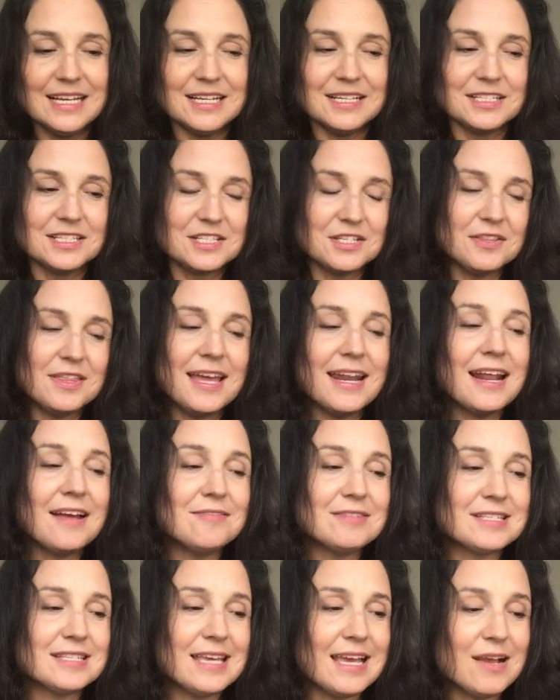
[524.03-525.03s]
So then I
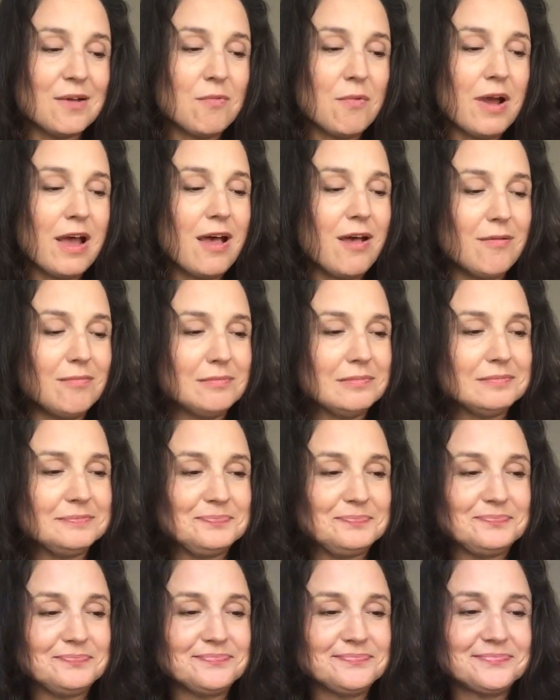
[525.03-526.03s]
was like, well,
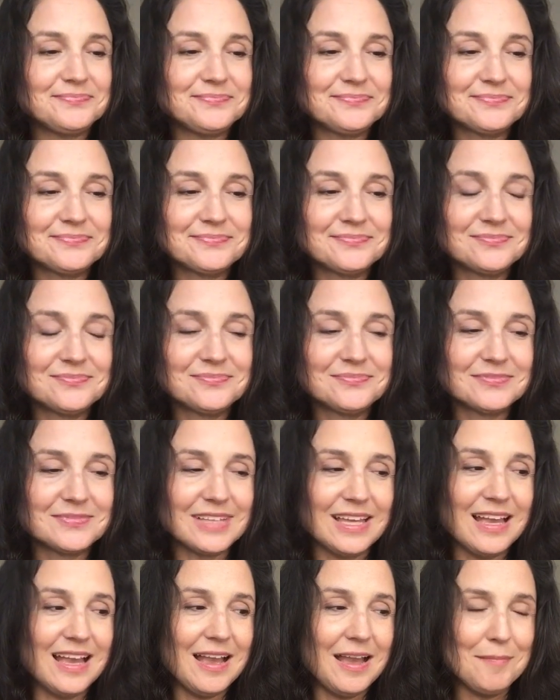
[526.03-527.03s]

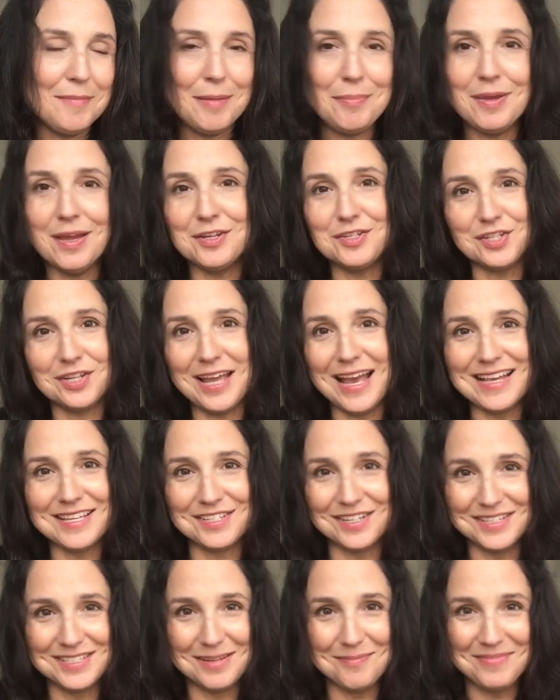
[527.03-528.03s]
maybe I should cast
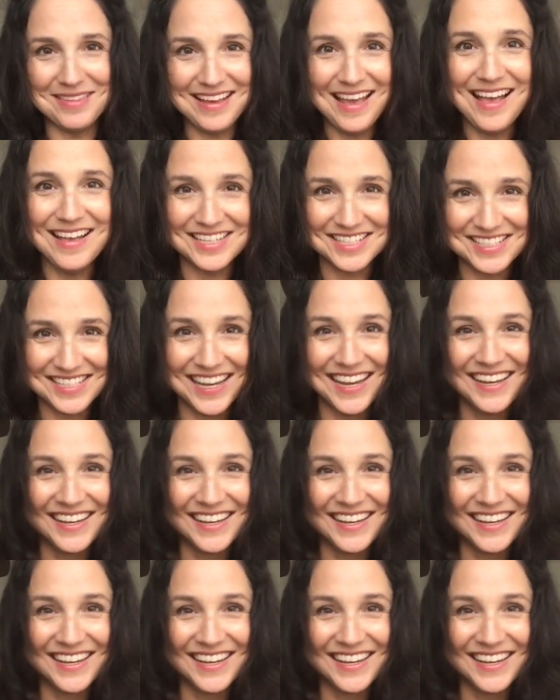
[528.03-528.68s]
on something else.